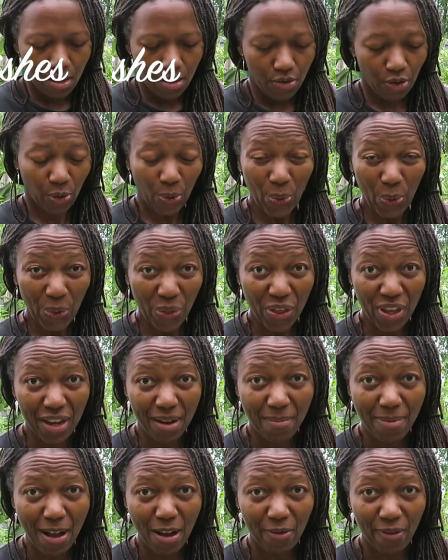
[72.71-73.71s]
the cool thing
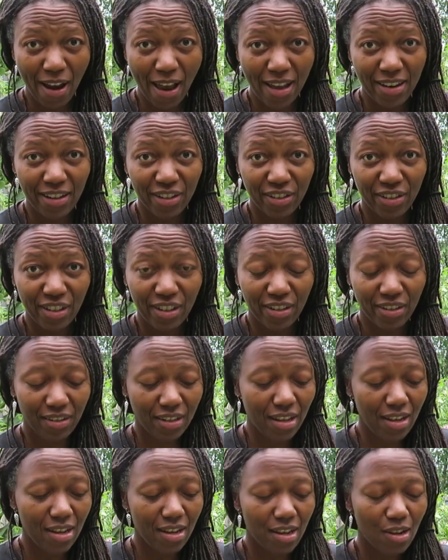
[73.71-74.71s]
about radishes,
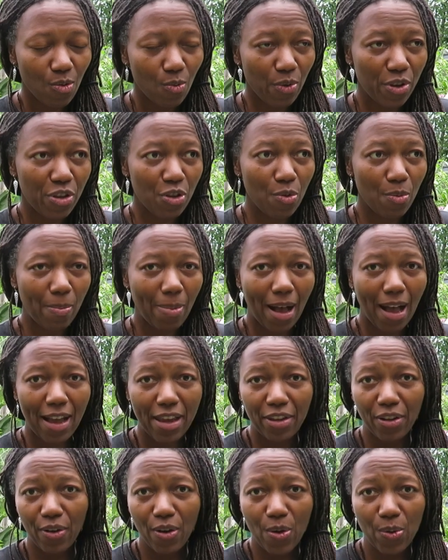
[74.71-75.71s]
when you buy
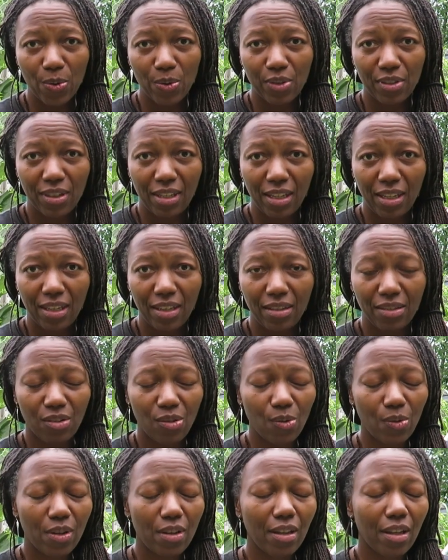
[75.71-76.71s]
your own seeds,
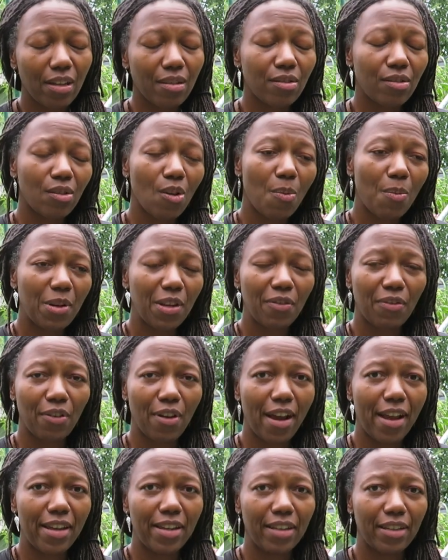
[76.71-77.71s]
you can get so many
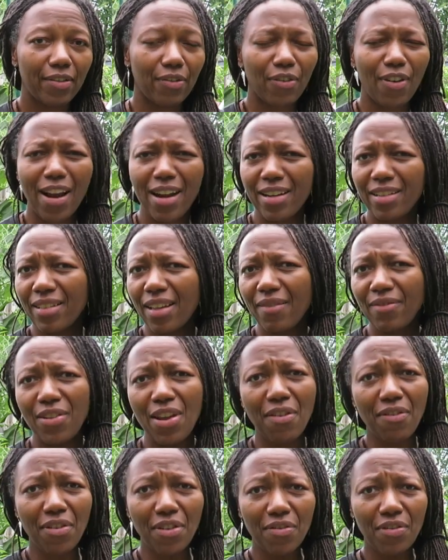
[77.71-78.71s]
varieties I've
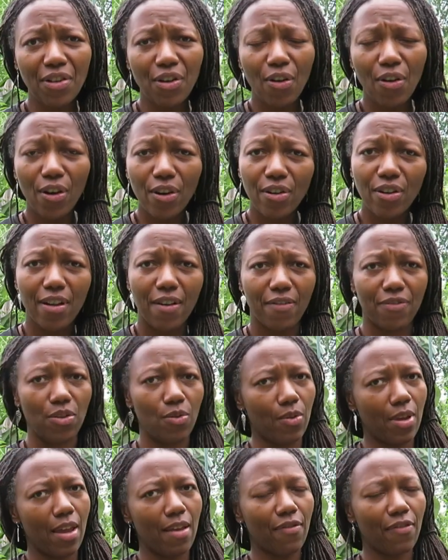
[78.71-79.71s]
never even heard of, you
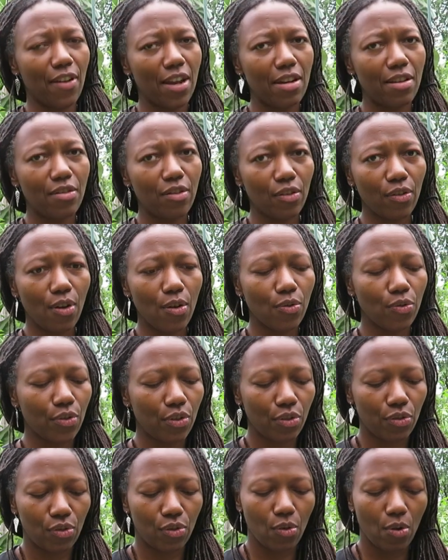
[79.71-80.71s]
can't find in the
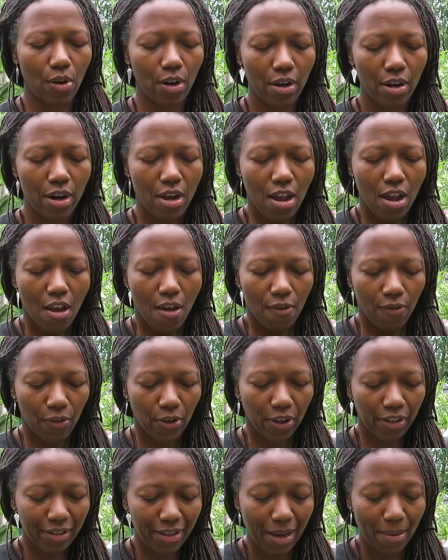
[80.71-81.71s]
grocery store. For
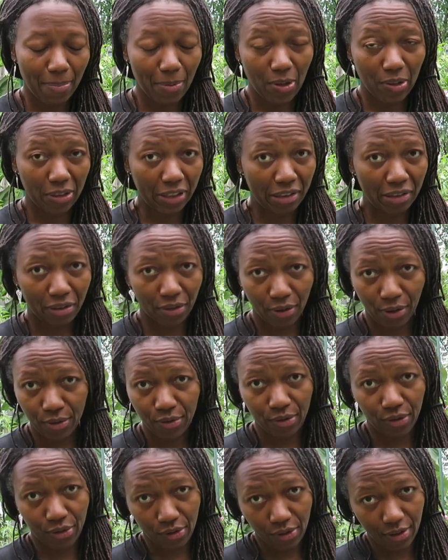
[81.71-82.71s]
example, at least the
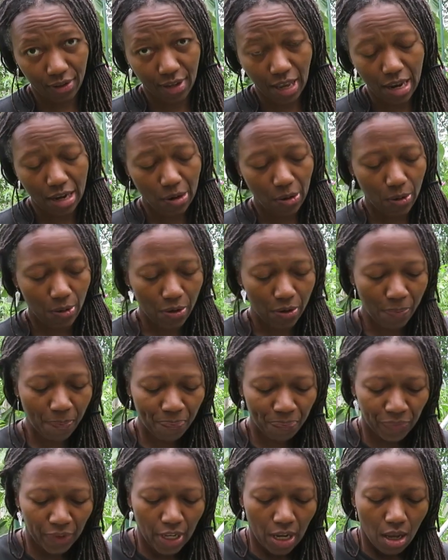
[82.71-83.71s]
grocery stores I go
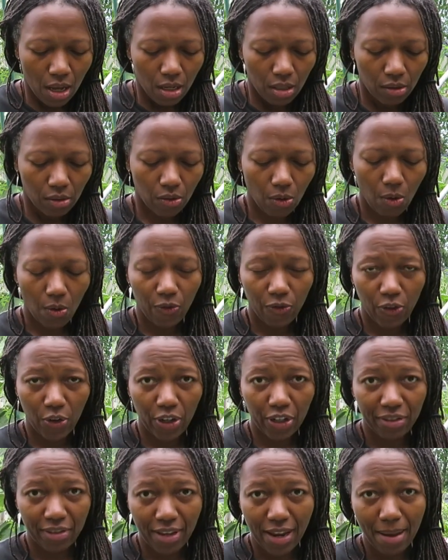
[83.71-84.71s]
to. So for
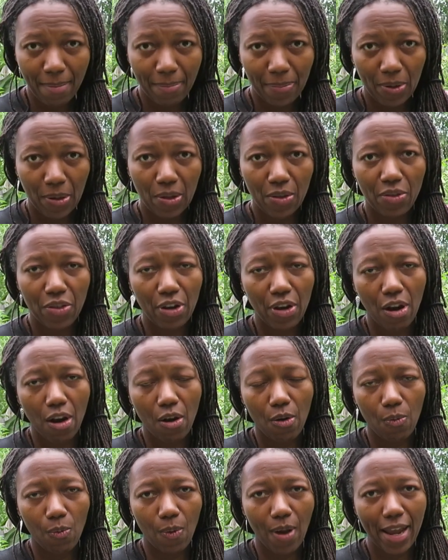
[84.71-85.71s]
example, there
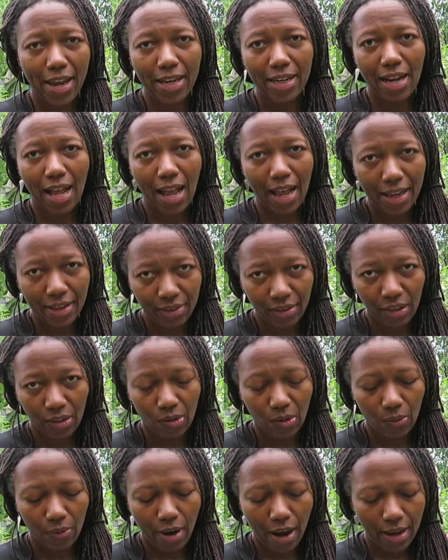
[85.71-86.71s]
are white
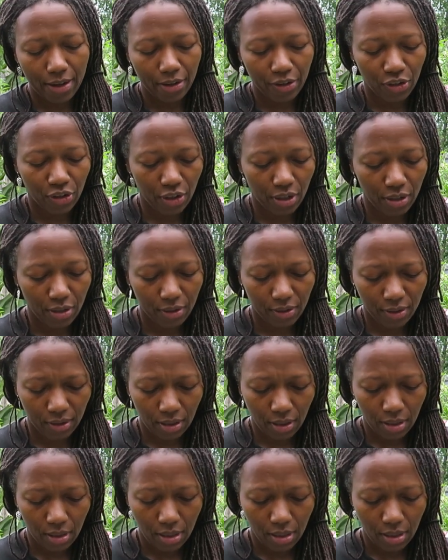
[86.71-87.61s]
icicle radishes.